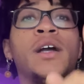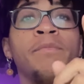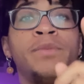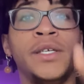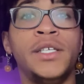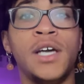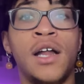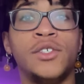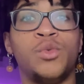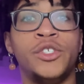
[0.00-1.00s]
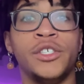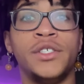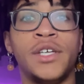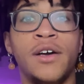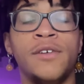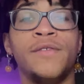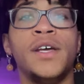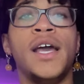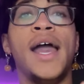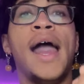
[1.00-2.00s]
completely honest with yourself.
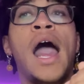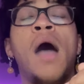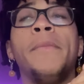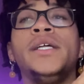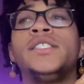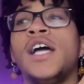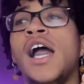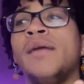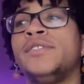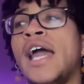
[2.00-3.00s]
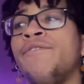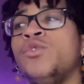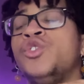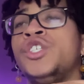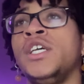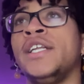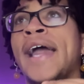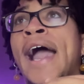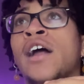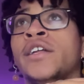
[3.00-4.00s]
How many times have you seen
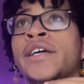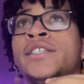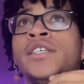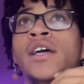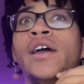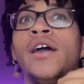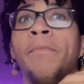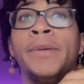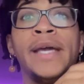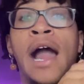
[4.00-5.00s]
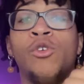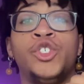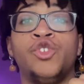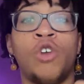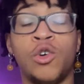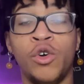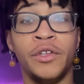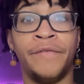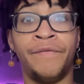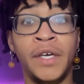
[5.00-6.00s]
Alex be outstruck
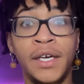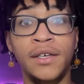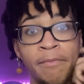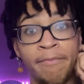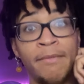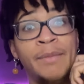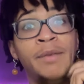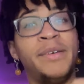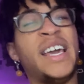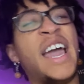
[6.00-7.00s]
on the feet, maybe be